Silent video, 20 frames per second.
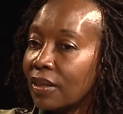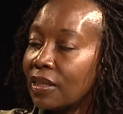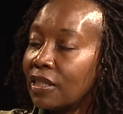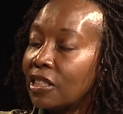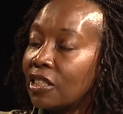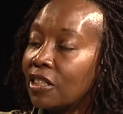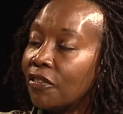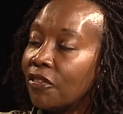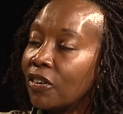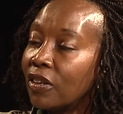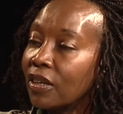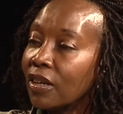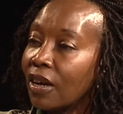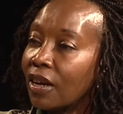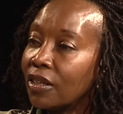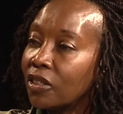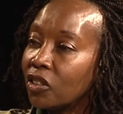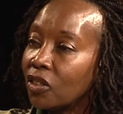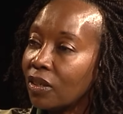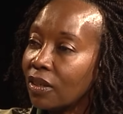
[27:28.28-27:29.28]
Different
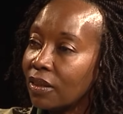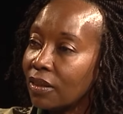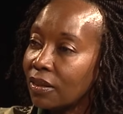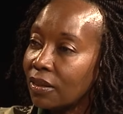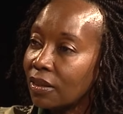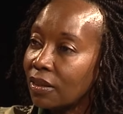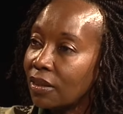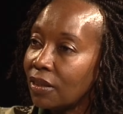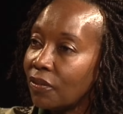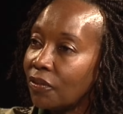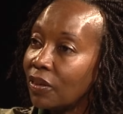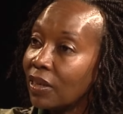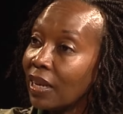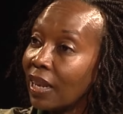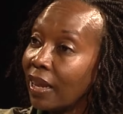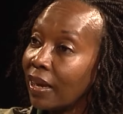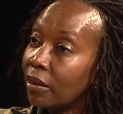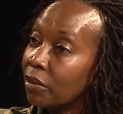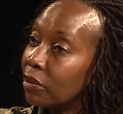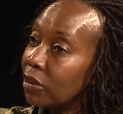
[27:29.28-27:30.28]
culture, different
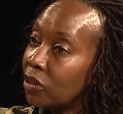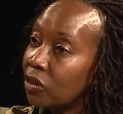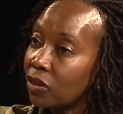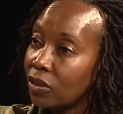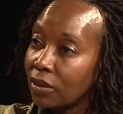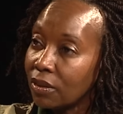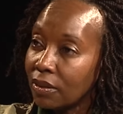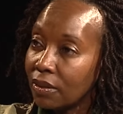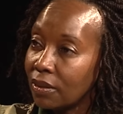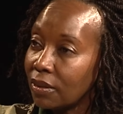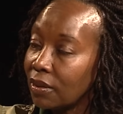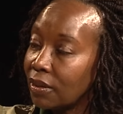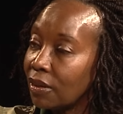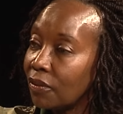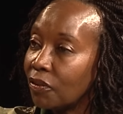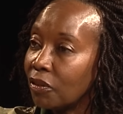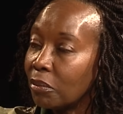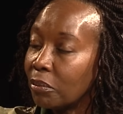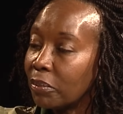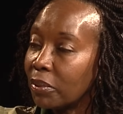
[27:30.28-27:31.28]
language,
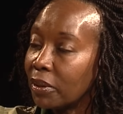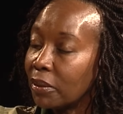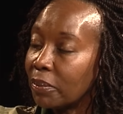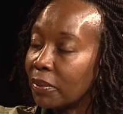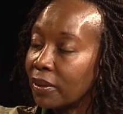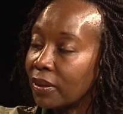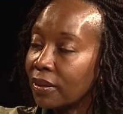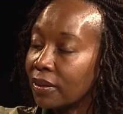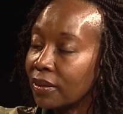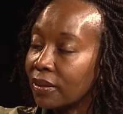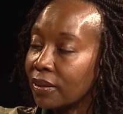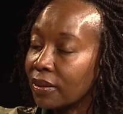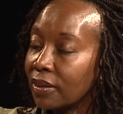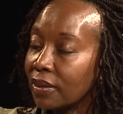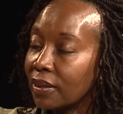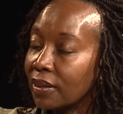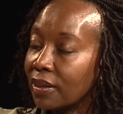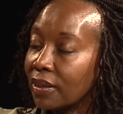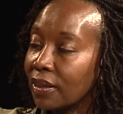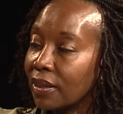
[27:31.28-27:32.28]
different people.
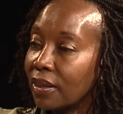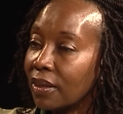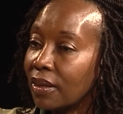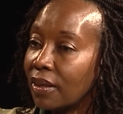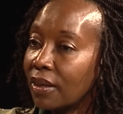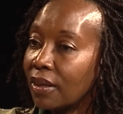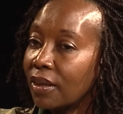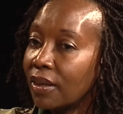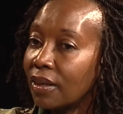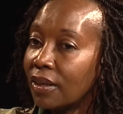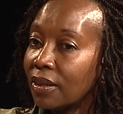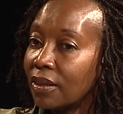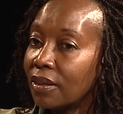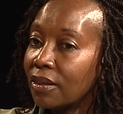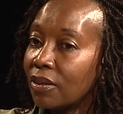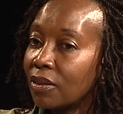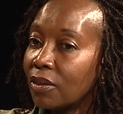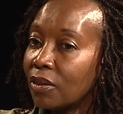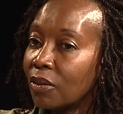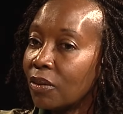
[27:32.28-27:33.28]

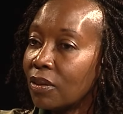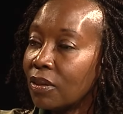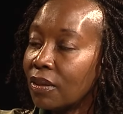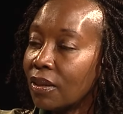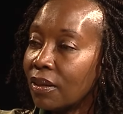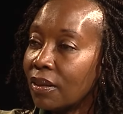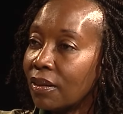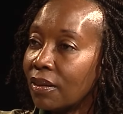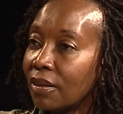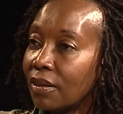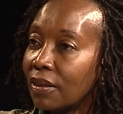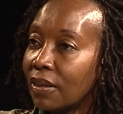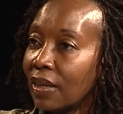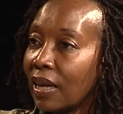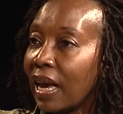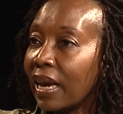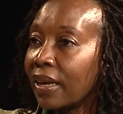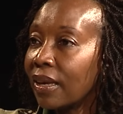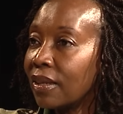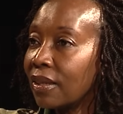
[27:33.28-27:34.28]
So it's
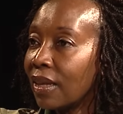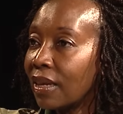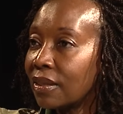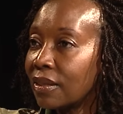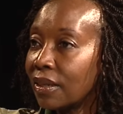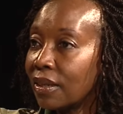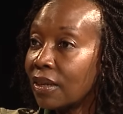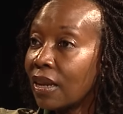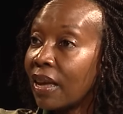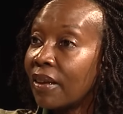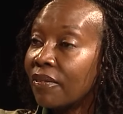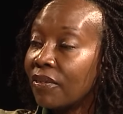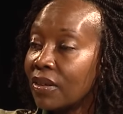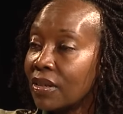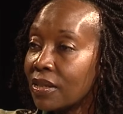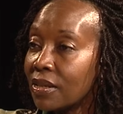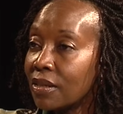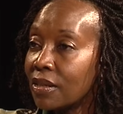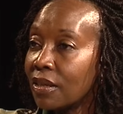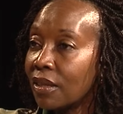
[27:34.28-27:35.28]
again, that's the
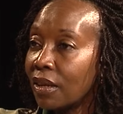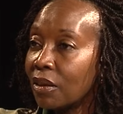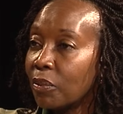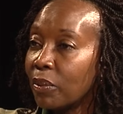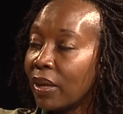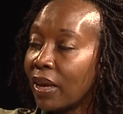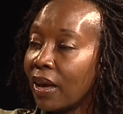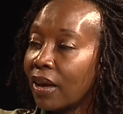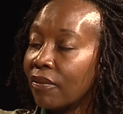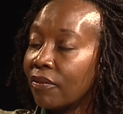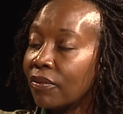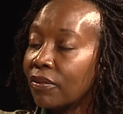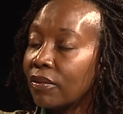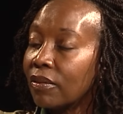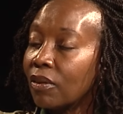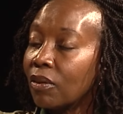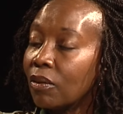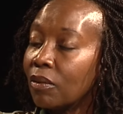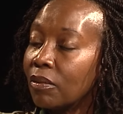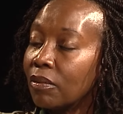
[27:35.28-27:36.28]
diversity that we have
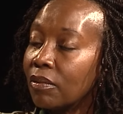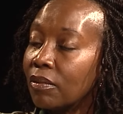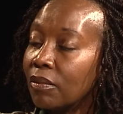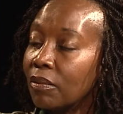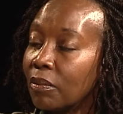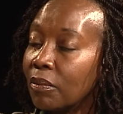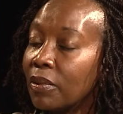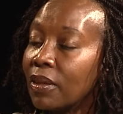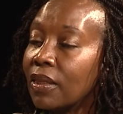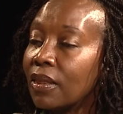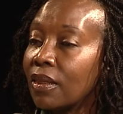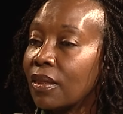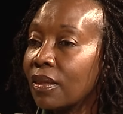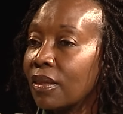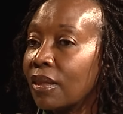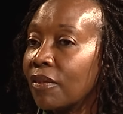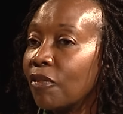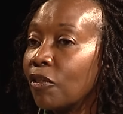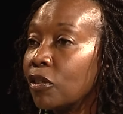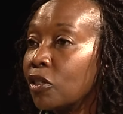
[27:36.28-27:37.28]
with
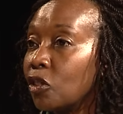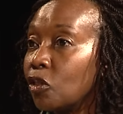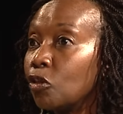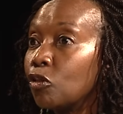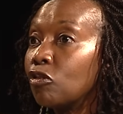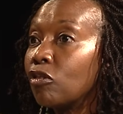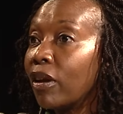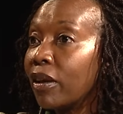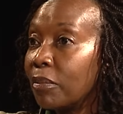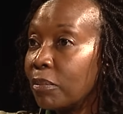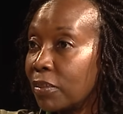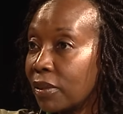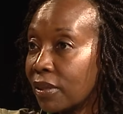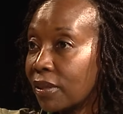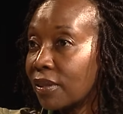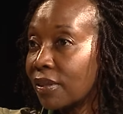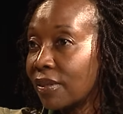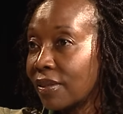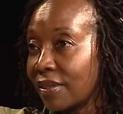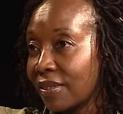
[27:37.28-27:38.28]
the 42 tribes.